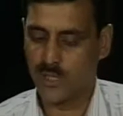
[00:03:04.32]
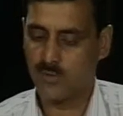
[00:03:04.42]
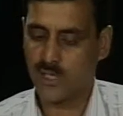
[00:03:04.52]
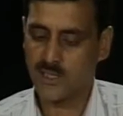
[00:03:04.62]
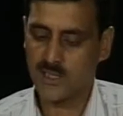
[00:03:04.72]

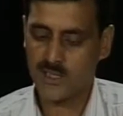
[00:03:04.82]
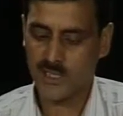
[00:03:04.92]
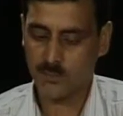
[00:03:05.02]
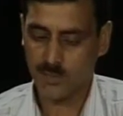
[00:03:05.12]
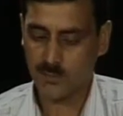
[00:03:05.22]
have another
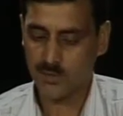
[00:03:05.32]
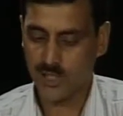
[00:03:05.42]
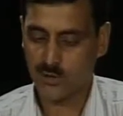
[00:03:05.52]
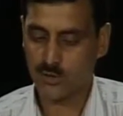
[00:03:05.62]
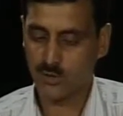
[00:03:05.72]
type of
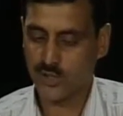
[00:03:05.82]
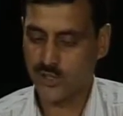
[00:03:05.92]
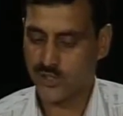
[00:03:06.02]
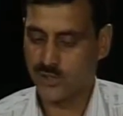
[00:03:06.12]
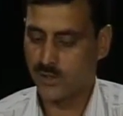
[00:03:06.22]

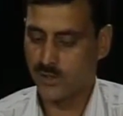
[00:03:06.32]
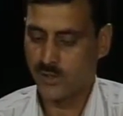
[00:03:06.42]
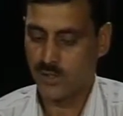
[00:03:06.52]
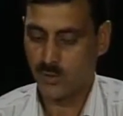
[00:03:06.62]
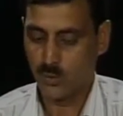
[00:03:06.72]
translocation
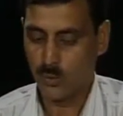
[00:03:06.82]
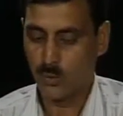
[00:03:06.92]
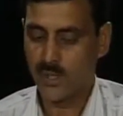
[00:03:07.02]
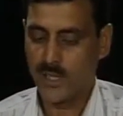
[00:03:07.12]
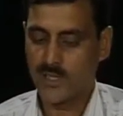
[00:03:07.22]

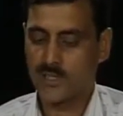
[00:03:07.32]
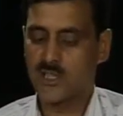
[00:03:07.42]
known as